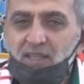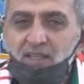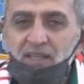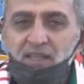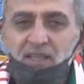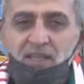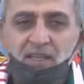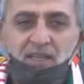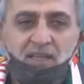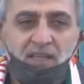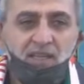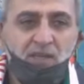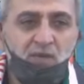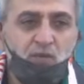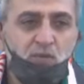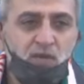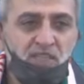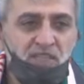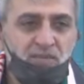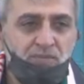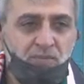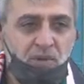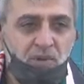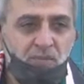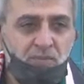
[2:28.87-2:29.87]
they
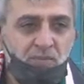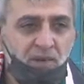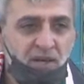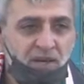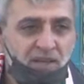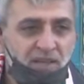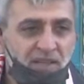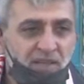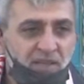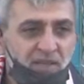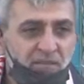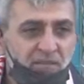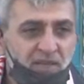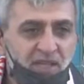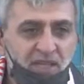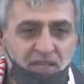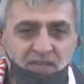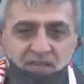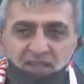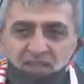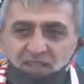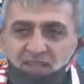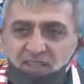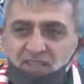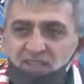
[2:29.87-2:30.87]
was bombarding them
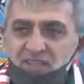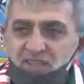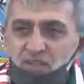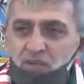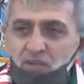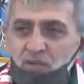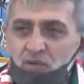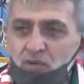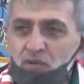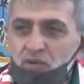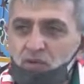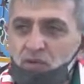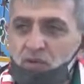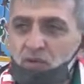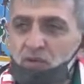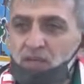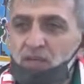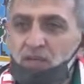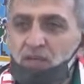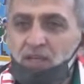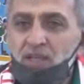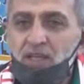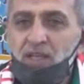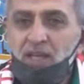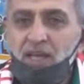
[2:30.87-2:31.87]
11 days
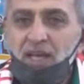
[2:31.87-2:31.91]
ago,